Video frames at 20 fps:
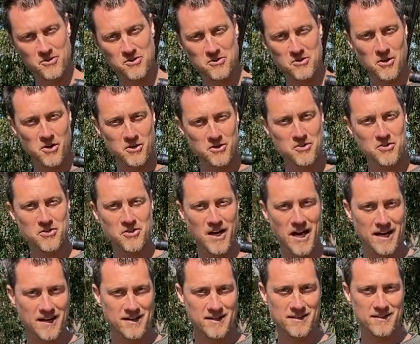so
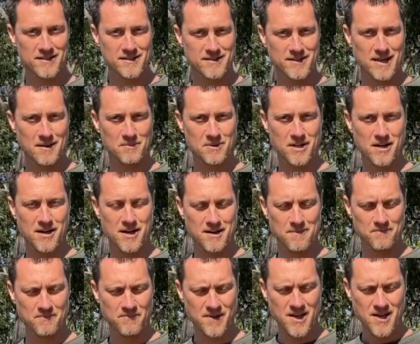excited at the same
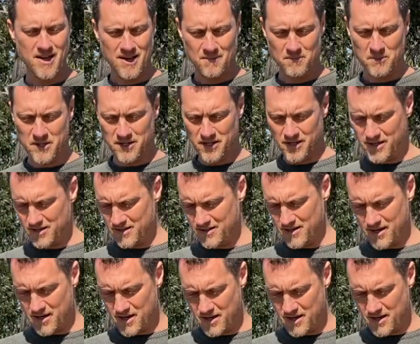time, because